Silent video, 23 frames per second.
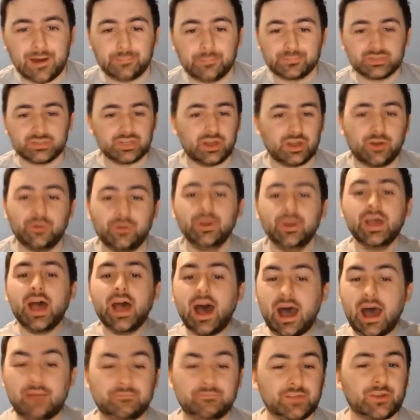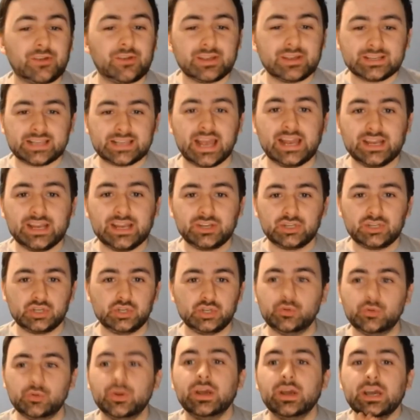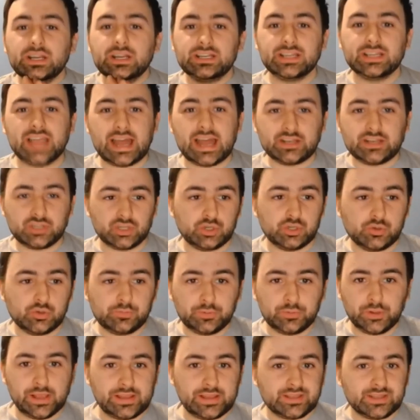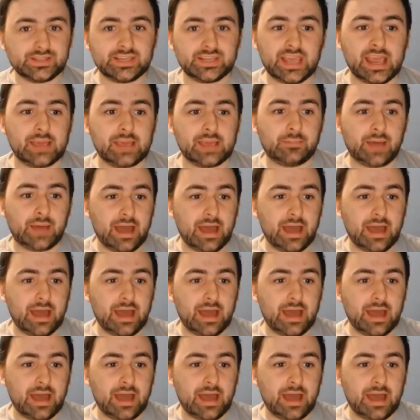so I'm very excited to get to play this game.